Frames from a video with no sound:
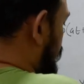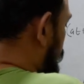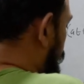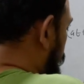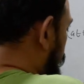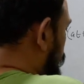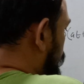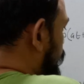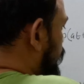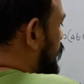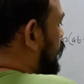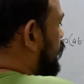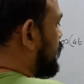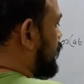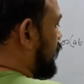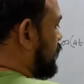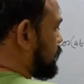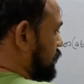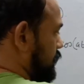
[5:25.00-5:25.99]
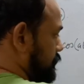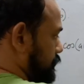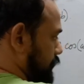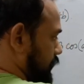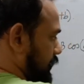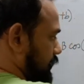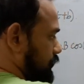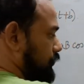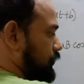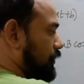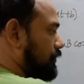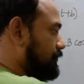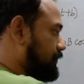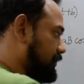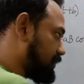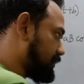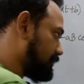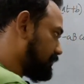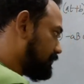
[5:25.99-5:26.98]
we know the answer if we can solve
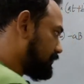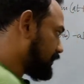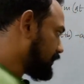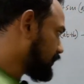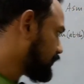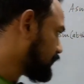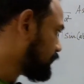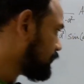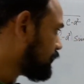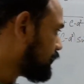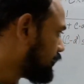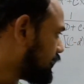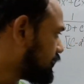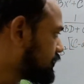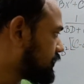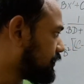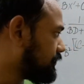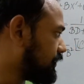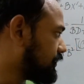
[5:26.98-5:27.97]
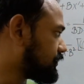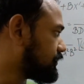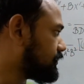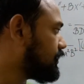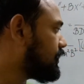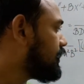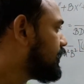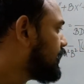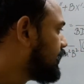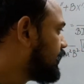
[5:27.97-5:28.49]
this integration.